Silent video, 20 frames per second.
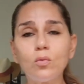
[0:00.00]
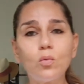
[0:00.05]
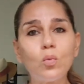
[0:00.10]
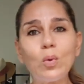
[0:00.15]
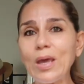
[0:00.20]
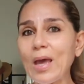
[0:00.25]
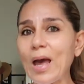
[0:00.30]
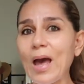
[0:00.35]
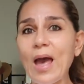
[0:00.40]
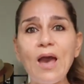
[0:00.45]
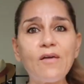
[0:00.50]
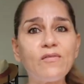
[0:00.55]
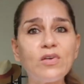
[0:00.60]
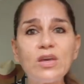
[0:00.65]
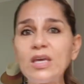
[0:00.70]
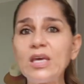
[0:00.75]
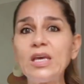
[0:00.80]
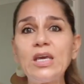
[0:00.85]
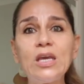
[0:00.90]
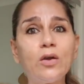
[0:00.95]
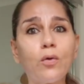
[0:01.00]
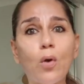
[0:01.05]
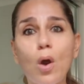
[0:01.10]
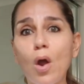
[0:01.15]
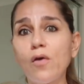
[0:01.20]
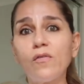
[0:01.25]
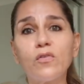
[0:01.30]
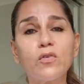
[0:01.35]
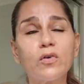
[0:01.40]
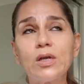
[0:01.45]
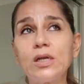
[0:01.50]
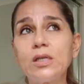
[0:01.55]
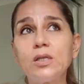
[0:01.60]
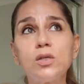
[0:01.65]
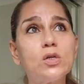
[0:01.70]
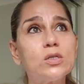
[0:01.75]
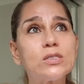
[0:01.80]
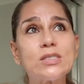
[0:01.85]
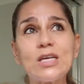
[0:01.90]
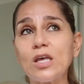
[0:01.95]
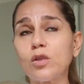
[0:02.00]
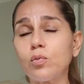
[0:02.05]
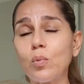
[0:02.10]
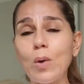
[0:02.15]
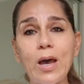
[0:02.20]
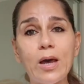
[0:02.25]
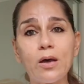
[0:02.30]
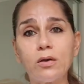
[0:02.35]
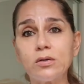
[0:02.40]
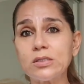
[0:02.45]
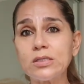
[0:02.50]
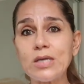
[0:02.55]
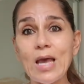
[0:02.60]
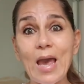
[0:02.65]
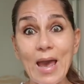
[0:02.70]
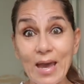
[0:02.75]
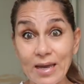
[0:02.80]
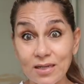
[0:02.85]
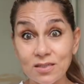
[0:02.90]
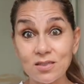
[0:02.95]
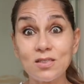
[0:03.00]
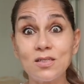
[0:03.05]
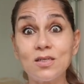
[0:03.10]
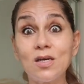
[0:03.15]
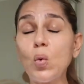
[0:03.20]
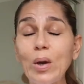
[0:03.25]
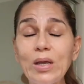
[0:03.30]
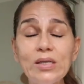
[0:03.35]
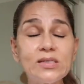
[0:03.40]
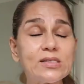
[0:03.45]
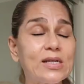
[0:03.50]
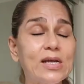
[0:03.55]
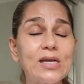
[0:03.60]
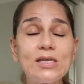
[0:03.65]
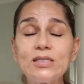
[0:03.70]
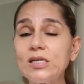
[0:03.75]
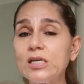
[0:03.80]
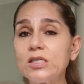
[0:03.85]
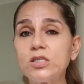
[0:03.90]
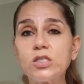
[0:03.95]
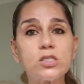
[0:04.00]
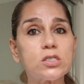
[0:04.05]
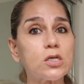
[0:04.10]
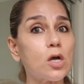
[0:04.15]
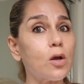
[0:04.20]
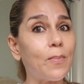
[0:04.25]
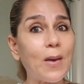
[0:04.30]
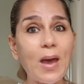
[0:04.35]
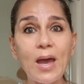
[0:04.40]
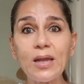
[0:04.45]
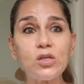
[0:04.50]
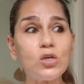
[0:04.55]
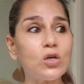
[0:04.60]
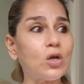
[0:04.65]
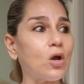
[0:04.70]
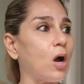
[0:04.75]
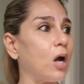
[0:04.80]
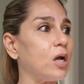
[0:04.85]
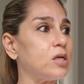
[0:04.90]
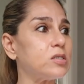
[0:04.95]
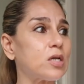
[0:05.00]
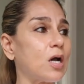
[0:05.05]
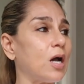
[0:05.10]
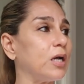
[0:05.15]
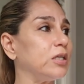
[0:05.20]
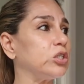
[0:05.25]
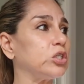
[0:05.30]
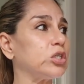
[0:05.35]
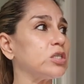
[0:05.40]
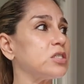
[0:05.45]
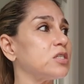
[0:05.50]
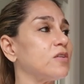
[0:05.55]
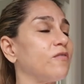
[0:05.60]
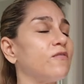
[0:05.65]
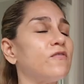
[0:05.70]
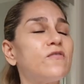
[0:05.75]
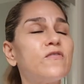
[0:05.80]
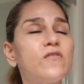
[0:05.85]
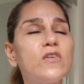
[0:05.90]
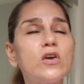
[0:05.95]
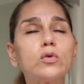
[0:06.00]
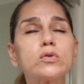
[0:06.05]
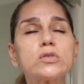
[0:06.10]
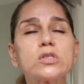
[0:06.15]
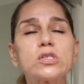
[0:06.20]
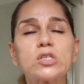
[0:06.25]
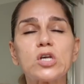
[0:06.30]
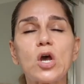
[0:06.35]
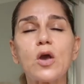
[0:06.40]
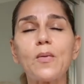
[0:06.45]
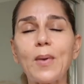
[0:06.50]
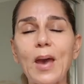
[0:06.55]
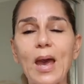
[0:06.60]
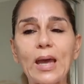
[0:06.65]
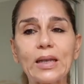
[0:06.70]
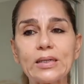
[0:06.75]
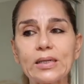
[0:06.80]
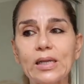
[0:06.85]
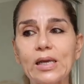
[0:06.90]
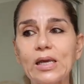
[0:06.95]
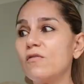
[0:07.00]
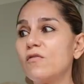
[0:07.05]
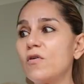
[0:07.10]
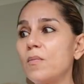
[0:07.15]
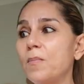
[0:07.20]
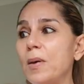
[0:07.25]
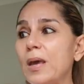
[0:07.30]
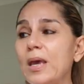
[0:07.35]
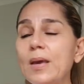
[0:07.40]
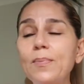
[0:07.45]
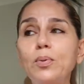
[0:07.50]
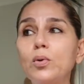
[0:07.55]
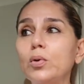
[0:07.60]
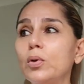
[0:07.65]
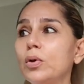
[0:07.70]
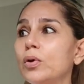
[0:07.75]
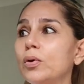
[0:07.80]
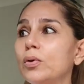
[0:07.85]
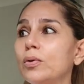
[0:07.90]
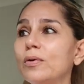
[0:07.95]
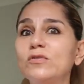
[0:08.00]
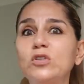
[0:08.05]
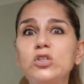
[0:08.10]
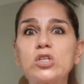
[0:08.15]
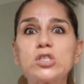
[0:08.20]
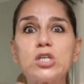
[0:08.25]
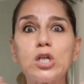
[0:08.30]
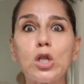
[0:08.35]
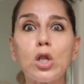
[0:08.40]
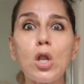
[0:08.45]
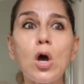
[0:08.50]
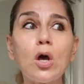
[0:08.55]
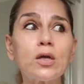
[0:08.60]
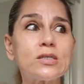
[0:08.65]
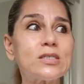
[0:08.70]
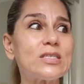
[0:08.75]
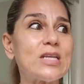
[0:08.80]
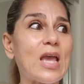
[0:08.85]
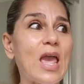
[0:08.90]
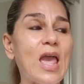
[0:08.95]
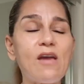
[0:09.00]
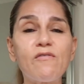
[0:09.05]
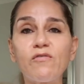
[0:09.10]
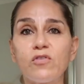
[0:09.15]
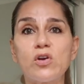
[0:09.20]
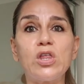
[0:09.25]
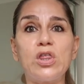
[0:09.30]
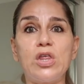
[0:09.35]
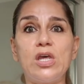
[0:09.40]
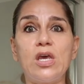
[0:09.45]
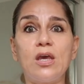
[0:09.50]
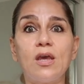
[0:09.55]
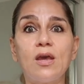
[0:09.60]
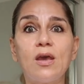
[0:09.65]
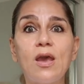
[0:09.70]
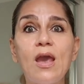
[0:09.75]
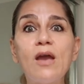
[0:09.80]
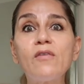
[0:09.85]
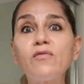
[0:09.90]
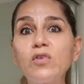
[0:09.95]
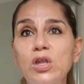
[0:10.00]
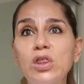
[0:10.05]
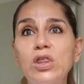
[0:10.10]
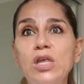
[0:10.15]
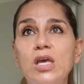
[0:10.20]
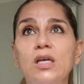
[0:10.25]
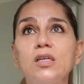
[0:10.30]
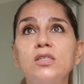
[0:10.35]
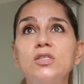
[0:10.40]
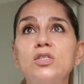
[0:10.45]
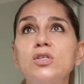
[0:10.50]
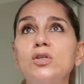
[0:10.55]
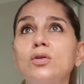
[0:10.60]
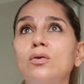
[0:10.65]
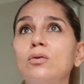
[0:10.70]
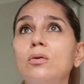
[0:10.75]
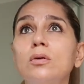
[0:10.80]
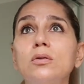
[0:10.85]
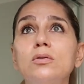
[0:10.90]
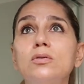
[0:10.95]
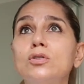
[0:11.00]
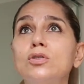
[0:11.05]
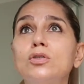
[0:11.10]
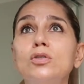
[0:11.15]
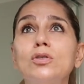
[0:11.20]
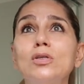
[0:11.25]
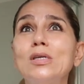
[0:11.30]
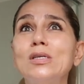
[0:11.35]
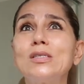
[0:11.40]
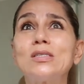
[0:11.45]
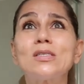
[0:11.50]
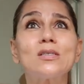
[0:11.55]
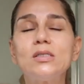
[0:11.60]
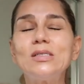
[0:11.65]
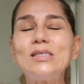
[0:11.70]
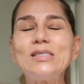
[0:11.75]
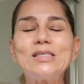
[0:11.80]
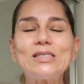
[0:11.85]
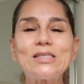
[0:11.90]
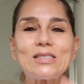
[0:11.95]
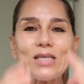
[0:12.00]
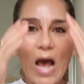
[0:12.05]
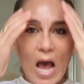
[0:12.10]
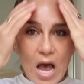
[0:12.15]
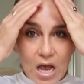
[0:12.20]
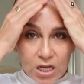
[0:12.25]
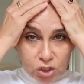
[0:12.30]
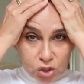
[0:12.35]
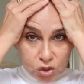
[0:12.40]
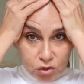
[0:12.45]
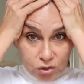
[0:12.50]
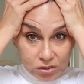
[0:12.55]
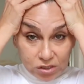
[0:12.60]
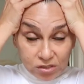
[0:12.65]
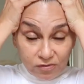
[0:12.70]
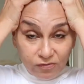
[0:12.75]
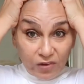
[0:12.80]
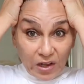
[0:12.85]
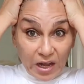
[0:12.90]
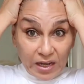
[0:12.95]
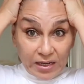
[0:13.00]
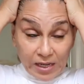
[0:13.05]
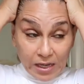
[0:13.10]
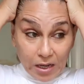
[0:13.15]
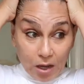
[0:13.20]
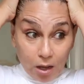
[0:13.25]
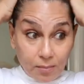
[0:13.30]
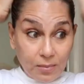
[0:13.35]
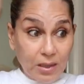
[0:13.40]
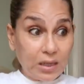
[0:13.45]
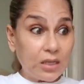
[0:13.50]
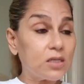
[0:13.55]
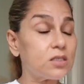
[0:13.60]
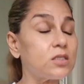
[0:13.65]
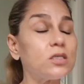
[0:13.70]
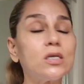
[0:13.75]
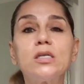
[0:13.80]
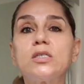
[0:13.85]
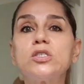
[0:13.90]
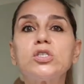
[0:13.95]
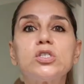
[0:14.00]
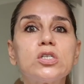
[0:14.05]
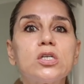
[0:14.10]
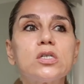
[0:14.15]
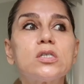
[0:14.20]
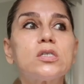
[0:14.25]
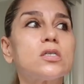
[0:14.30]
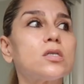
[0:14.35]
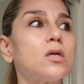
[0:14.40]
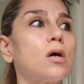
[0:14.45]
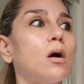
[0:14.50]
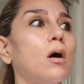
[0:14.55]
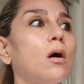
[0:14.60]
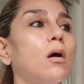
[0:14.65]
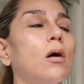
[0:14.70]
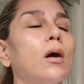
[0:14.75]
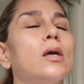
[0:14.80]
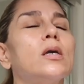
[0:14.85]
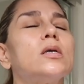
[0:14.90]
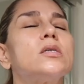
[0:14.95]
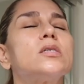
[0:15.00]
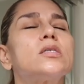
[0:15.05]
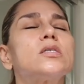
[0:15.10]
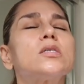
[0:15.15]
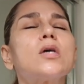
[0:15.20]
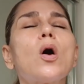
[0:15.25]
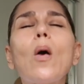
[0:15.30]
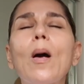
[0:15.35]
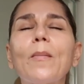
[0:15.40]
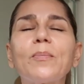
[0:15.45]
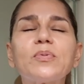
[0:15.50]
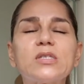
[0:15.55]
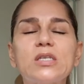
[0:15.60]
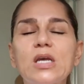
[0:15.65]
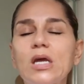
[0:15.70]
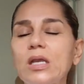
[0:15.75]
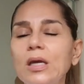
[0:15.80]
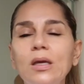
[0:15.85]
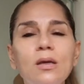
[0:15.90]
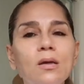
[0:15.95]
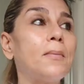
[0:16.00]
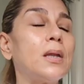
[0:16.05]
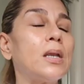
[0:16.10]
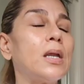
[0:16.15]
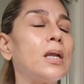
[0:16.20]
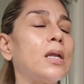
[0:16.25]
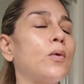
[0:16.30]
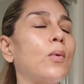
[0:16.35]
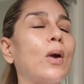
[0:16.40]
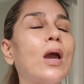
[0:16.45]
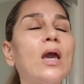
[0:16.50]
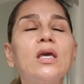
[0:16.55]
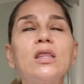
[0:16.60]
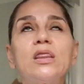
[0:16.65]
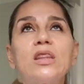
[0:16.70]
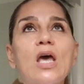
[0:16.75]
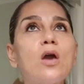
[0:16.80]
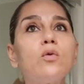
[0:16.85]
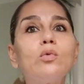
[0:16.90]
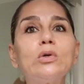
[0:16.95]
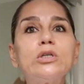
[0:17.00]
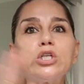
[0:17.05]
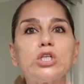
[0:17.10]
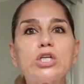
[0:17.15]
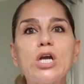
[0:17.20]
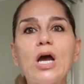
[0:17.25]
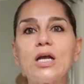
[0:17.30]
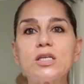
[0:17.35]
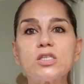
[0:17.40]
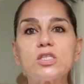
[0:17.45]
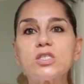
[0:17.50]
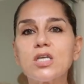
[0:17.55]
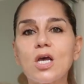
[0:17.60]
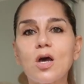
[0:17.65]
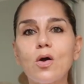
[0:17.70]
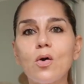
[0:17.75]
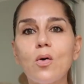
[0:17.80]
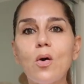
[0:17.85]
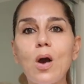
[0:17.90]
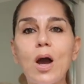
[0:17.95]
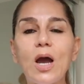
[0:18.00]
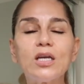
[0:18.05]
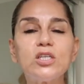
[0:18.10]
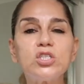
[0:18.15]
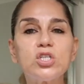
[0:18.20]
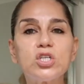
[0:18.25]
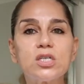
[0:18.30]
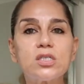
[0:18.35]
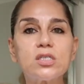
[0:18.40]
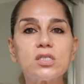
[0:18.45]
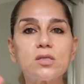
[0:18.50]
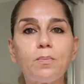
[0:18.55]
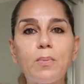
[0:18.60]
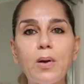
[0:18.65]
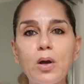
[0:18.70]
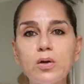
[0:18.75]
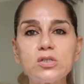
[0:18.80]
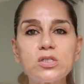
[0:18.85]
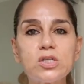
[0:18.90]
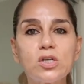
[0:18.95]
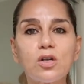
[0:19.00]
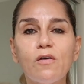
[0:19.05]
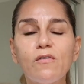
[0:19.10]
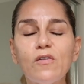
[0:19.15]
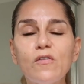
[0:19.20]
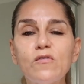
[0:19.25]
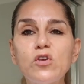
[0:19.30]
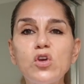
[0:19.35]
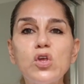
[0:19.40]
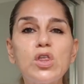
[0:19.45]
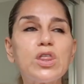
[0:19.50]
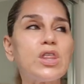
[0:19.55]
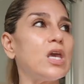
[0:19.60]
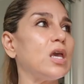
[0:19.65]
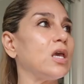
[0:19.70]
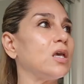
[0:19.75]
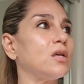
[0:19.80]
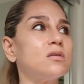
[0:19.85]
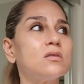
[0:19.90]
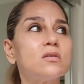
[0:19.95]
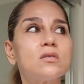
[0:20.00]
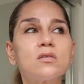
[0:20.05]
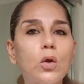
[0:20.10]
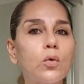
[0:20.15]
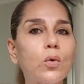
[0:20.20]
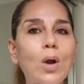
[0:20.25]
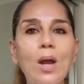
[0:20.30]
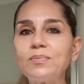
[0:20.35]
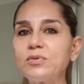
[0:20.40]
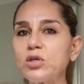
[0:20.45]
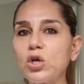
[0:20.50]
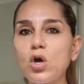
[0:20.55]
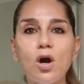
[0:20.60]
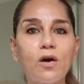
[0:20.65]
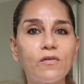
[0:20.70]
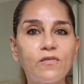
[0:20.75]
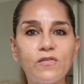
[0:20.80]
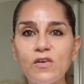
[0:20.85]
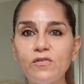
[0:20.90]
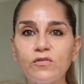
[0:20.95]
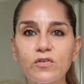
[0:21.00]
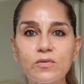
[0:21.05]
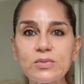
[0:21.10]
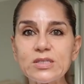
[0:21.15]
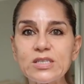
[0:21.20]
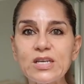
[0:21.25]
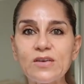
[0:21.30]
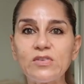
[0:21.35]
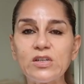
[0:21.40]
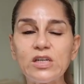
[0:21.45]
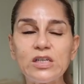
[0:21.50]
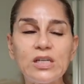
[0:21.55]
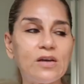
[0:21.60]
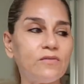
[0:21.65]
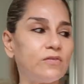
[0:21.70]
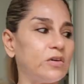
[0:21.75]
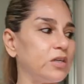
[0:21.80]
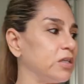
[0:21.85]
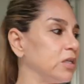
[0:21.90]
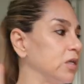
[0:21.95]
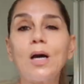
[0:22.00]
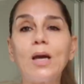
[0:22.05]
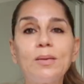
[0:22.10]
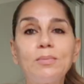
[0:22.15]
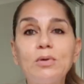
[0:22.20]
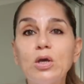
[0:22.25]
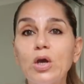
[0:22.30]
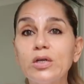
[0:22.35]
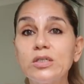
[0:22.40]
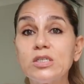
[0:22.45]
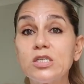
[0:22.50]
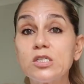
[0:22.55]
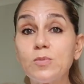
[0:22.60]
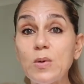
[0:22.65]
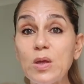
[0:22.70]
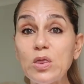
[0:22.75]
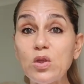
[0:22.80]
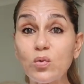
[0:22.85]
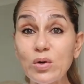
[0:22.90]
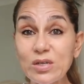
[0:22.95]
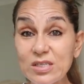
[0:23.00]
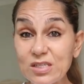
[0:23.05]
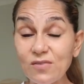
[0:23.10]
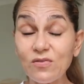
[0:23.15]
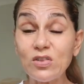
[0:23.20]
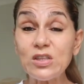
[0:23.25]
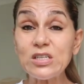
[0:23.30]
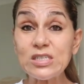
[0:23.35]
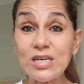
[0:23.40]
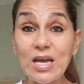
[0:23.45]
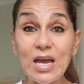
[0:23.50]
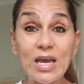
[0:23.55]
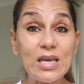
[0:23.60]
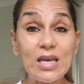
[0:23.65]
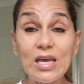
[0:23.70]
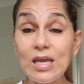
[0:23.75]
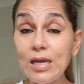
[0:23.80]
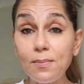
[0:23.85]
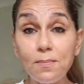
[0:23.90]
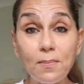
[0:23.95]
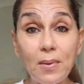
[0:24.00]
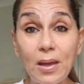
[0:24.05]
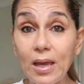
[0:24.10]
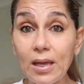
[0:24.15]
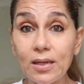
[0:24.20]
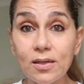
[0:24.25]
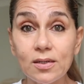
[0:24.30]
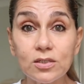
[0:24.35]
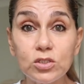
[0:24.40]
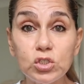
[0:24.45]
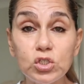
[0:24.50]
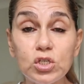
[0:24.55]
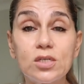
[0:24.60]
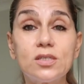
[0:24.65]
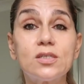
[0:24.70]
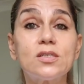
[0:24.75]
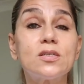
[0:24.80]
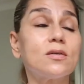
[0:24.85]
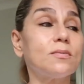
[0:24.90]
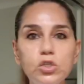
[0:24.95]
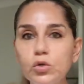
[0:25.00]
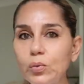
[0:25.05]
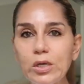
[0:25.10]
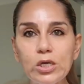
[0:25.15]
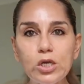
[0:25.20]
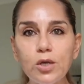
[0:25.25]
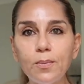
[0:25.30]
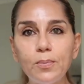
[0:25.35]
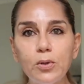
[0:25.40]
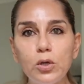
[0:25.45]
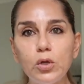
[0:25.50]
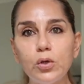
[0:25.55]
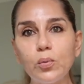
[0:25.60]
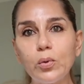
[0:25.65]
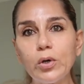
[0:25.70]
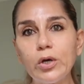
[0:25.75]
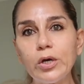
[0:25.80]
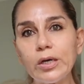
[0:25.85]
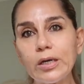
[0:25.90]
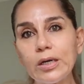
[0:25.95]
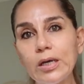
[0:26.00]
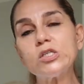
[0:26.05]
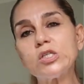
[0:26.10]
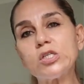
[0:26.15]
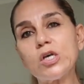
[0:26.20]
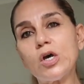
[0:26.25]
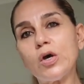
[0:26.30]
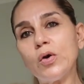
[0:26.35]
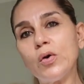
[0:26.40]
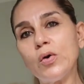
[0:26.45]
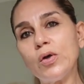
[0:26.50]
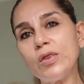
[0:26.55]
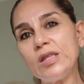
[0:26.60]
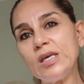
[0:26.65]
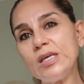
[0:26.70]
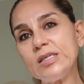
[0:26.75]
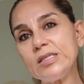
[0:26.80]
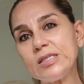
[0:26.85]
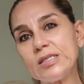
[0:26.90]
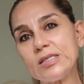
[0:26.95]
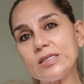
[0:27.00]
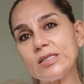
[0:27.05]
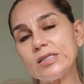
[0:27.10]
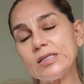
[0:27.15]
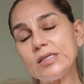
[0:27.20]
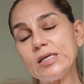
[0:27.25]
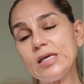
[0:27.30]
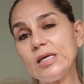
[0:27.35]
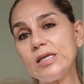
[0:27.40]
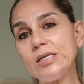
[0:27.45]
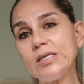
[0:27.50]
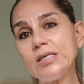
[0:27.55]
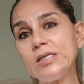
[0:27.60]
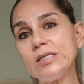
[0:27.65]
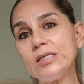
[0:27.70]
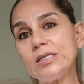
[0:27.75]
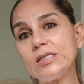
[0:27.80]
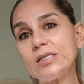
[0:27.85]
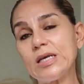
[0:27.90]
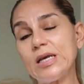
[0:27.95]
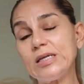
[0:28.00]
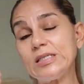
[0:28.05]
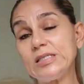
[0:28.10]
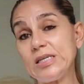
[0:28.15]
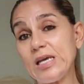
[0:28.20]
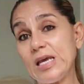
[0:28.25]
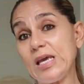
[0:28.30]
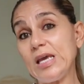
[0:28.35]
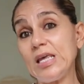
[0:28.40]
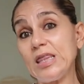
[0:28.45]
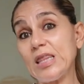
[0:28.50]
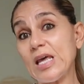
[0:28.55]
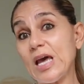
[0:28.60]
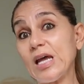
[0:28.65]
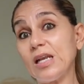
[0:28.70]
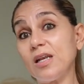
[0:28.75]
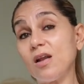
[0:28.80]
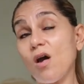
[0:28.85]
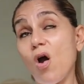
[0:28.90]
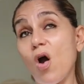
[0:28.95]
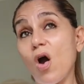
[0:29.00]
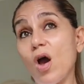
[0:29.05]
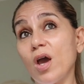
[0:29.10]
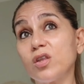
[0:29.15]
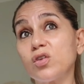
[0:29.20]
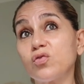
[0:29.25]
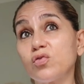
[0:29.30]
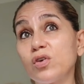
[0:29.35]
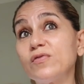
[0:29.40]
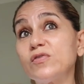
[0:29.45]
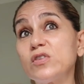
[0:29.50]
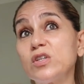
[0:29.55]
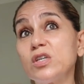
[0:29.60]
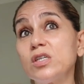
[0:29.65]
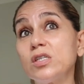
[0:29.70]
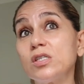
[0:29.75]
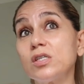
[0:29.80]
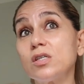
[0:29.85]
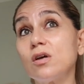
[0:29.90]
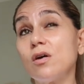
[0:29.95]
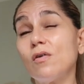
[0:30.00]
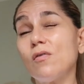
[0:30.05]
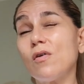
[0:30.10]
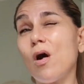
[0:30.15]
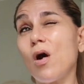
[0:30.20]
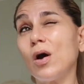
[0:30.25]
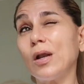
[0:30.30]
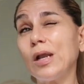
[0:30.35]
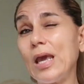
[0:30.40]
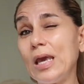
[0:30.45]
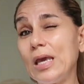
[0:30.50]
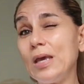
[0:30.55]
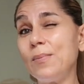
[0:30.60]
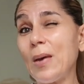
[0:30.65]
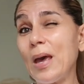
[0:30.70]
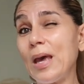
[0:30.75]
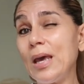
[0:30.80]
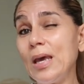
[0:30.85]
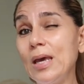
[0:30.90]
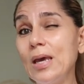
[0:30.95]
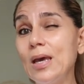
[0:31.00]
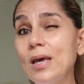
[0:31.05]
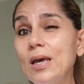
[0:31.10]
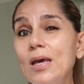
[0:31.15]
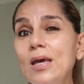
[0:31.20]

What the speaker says: we are having here over in New South Wales and Queensland. It's so bad, you guys. I just feel so badly for people who have just lost everything to this disastrous flooding. I mean, it's so upsetting. But anyway, they were shut, so I just posted off a few things, grabbed a coffee from 7-Eleven. I'm going to spend the rest of the day in bed just doing computer work. So this is a tea that I thrifted on eBay.